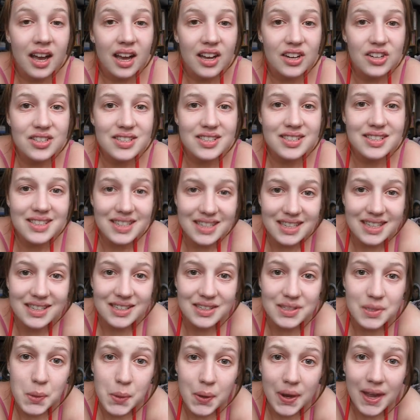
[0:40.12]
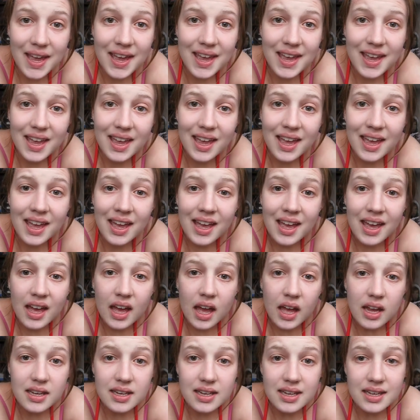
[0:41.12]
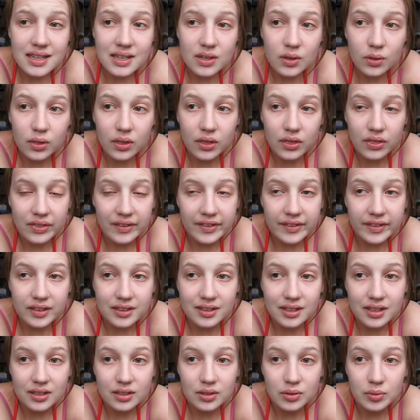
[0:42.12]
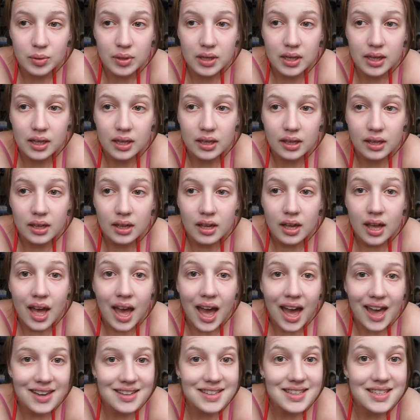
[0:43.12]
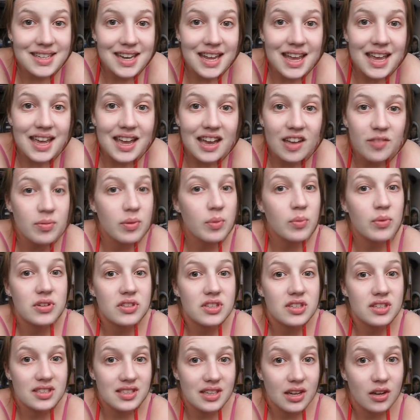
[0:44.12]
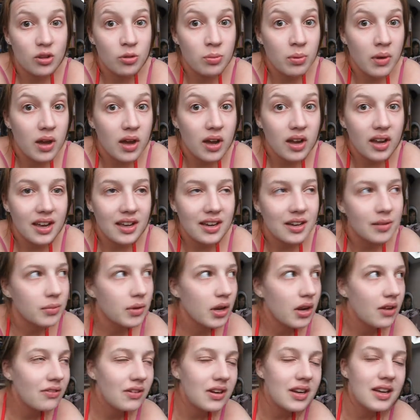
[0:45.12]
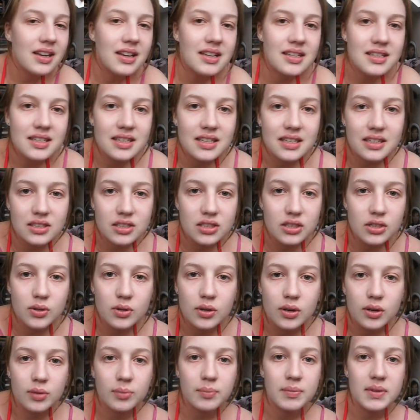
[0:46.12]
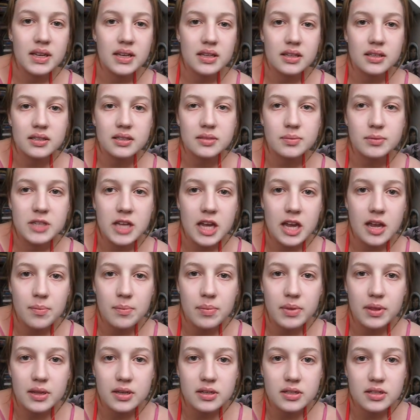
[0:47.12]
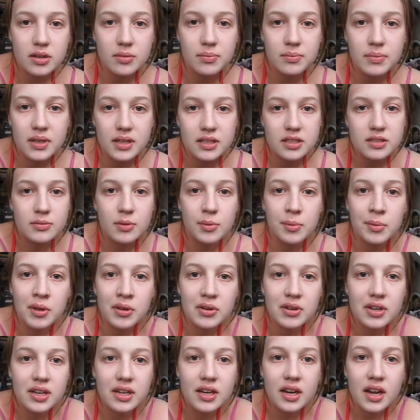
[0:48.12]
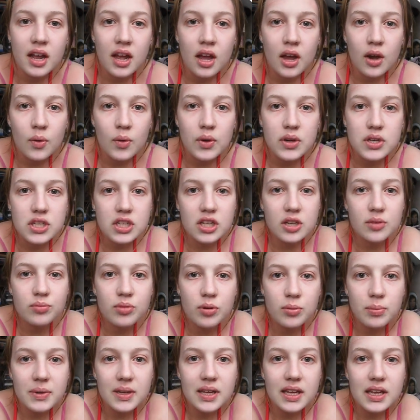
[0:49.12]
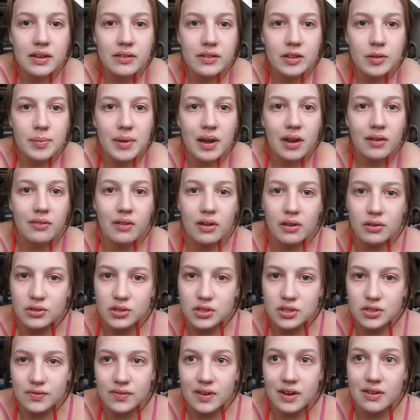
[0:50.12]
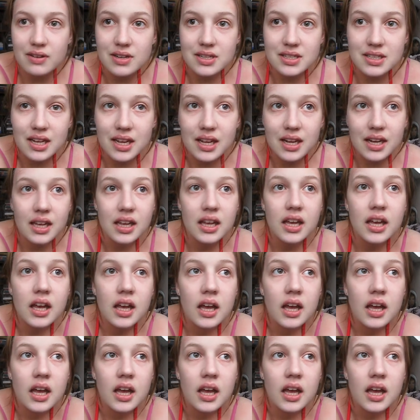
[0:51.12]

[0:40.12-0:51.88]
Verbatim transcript: I just didn't, okay? I did other things last week. And today I've been watching South Park and I'm currently listening to a mixtape that Tom Milsom uploaded, which you can probably hear in the background just very slightly.